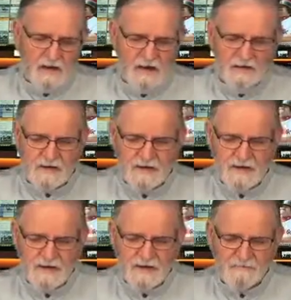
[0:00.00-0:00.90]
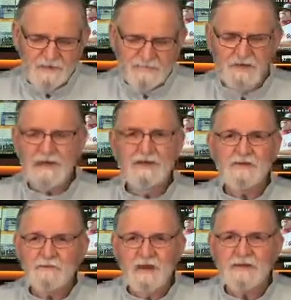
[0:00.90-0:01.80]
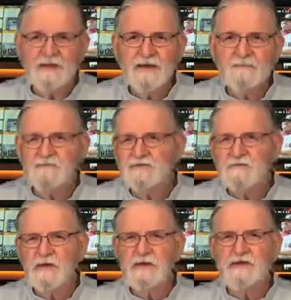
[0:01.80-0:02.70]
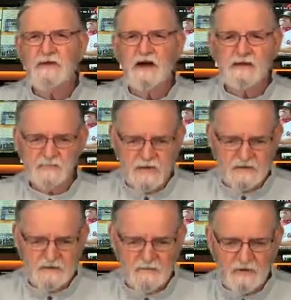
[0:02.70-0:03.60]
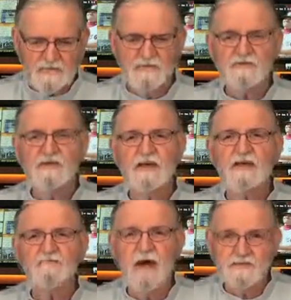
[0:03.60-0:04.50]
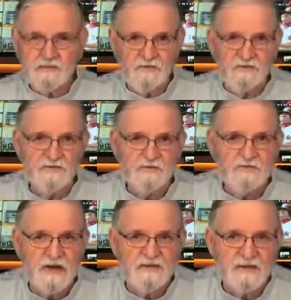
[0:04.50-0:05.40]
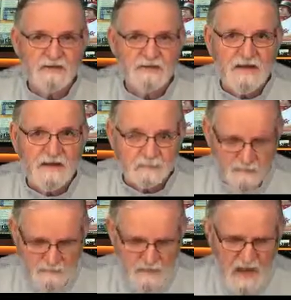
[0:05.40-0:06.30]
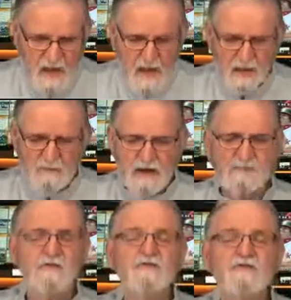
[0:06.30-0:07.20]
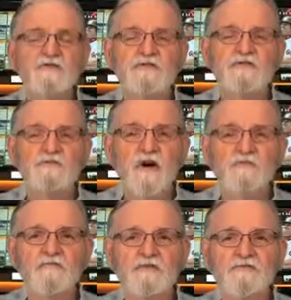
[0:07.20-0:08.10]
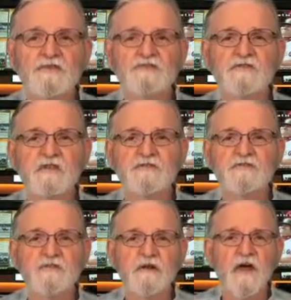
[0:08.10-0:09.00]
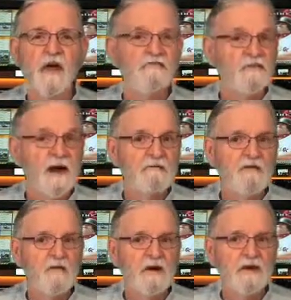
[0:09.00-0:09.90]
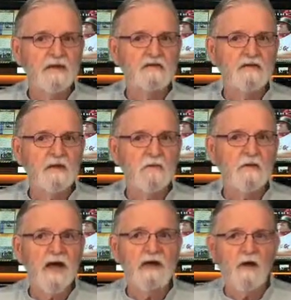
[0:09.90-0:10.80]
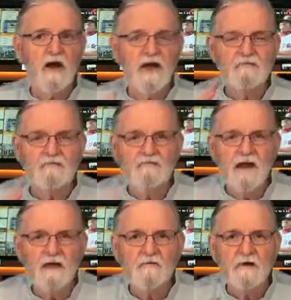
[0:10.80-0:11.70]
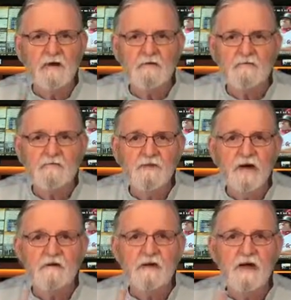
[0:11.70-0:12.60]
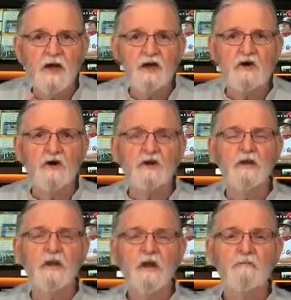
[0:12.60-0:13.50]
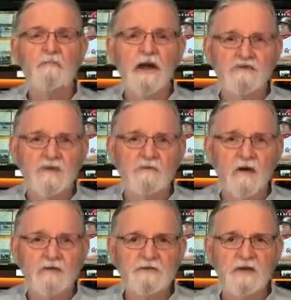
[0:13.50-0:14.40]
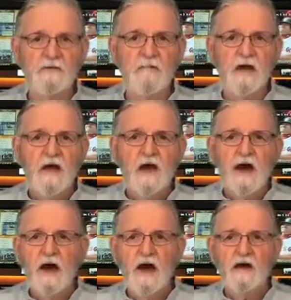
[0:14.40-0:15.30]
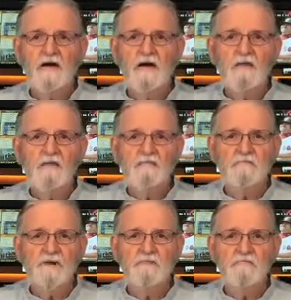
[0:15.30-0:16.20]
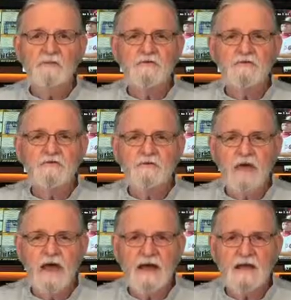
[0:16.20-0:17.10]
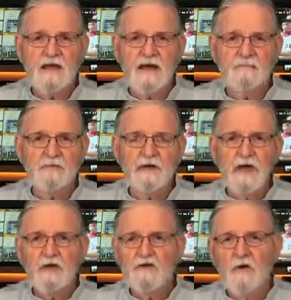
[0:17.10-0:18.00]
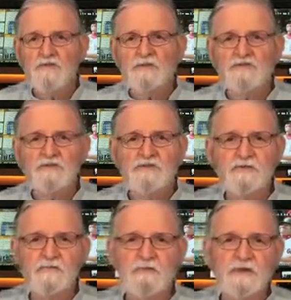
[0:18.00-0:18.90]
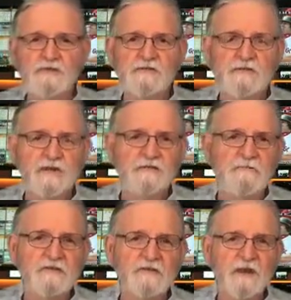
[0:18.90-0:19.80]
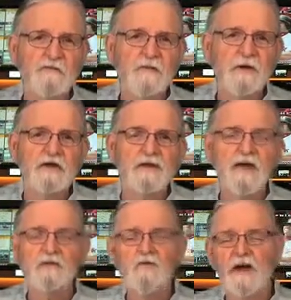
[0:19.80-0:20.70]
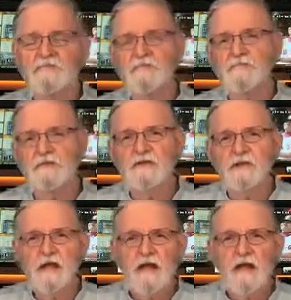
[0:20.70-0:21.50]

And once again, you've got to get up to speed in college basketball. Let's just take Massachusetts as an example. Massachusetts is off to a 6-0 start, 5-1 against the number, and are a very, very good basketball team. When you do your handicapping, don't just assume because a team doesn't have a big name or hasn't been